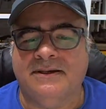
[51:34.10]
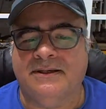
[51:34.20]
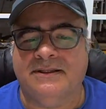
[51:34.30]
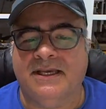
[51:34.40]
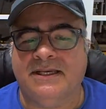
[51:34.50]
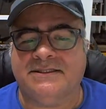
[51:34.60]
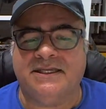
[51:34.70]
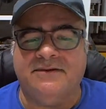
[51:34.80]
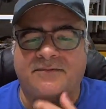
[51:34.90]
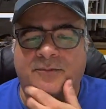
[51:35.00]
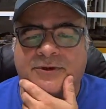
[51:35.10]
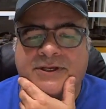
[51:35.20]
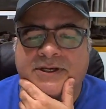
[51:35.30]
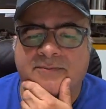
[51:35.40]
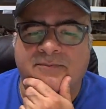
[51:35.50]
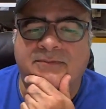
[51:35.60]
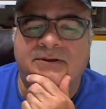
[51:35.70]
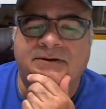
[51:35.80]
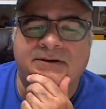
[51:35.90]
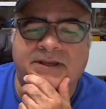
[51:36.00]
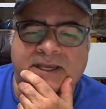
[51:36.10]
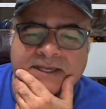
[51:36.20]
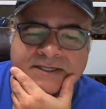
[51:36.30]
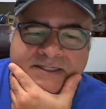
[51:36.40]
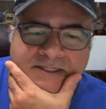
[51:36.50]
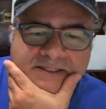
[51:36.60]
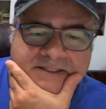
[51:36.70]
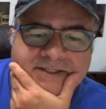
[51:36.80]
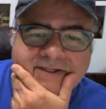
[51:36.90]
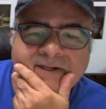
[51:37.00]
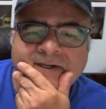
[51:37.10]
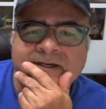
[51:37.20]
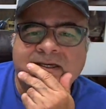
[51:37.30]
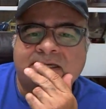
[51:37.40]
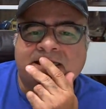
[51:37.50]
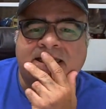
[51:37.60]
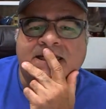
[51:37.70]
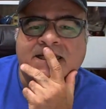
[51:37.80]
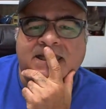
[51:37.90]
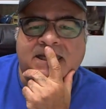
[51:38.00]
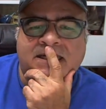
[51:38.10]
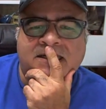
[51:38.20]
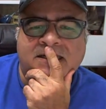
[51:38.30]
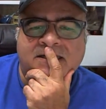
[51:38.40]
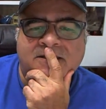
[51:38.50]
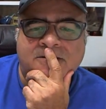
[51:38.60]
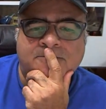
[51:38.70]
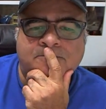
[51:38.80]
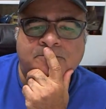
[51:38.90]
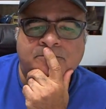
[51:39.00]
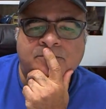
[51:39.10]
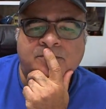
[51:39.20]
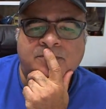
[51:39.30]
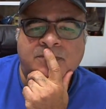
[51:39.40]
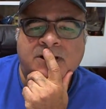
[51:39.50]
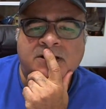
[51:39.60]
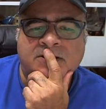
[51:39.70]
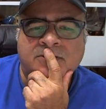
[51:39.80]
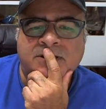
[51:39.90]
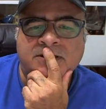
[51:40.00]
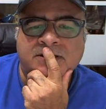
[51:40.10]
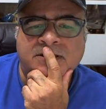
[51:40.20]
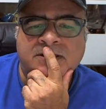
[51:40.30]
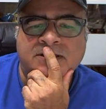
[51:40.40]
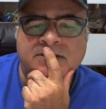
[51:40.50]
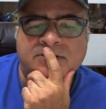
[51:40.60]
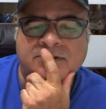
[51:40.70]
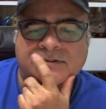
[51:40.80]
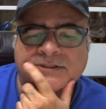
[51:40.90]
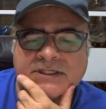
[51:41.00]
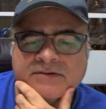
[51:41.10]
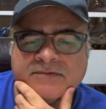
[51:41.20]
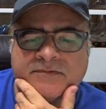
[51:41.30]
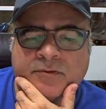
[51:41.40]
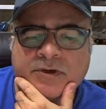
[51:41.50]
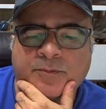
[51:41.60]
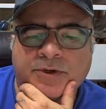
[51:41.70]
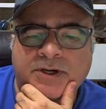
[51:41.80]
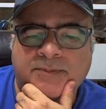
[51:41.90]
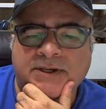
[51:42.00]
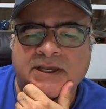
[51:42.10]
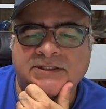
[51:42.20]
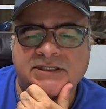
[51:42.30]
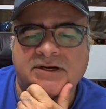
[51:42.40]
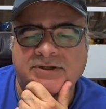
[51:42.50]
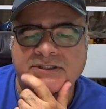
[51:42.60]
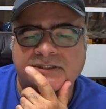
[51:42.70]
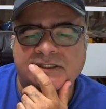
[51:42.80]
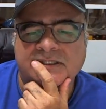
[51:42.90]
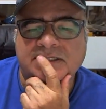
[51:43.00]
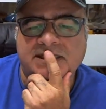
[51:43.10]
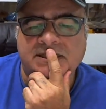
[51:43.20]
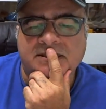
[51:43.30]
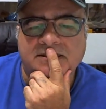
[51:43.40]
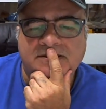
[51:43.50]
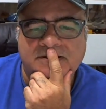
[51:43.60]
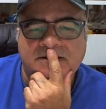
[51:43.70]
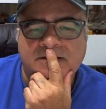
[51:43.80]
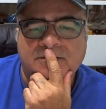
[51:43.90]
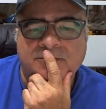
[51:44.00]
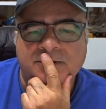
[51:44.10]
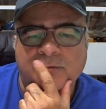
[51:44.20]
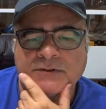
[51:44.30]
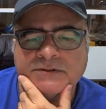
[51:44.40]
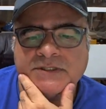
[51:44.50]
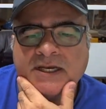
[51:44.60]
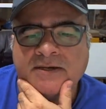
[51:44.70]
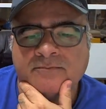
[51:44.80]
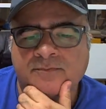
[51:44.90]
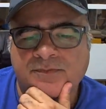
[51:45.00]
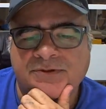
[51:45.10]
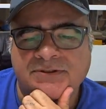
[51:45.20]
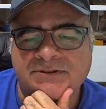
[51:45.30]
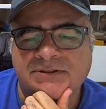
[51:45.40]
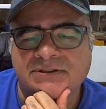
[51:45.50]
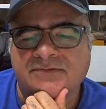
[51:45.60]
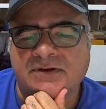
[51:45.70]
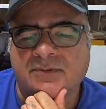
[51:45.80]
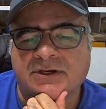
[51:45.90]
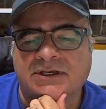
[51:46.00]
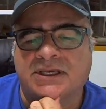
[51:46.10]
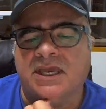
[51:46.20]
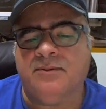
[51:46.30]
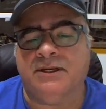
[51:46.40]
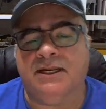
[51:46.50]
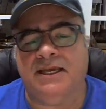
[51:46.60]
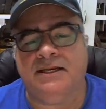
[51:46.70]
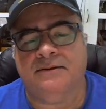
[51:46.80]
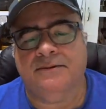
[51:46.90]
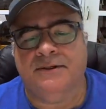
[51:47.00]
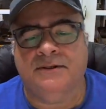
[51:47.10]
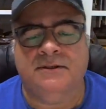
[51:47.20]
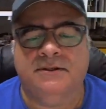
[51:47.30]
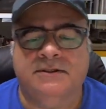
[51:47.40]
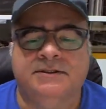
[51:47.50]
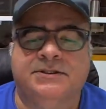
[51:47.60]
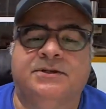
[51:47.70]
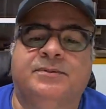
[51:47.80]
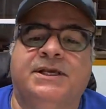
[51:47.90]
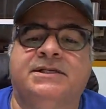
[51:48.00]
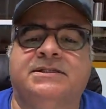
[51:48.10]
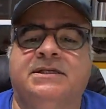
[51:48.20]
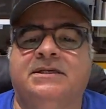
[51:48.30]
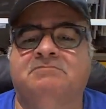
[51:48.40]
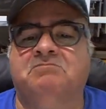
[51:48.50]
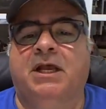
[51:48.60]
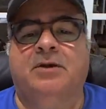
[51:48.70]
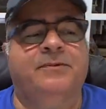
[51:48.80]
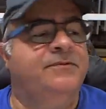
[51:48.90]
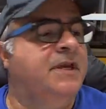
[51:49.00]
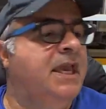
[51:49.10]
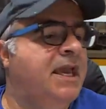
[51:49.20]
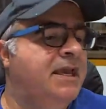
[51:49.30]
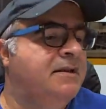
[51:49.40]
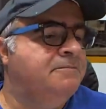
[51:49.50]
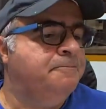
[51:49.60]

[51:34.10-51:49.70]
Thanks, Steve, for putting it up. And again, I'll go ahead and or Steve, if you want to put up again Jerry's link one more time, just if anybody came in late. Jerry Blakesley, help if you can.